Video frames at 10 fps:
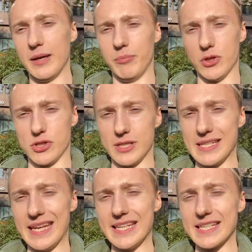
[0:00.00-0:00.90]
because
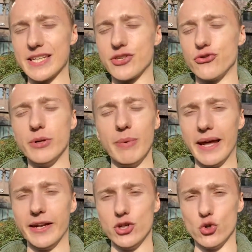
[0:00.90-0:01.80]
it is extremely
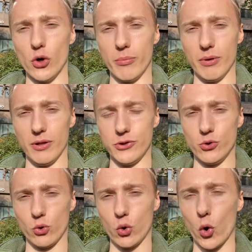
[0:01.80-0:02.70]
unenjoyable
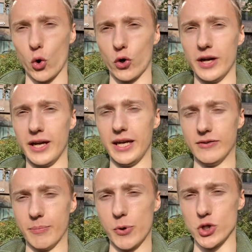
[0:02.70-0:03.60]
to cook if
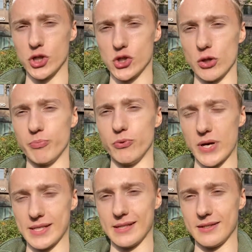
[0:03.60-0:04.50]
a person is not
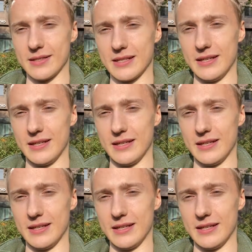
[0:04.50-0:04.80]
present.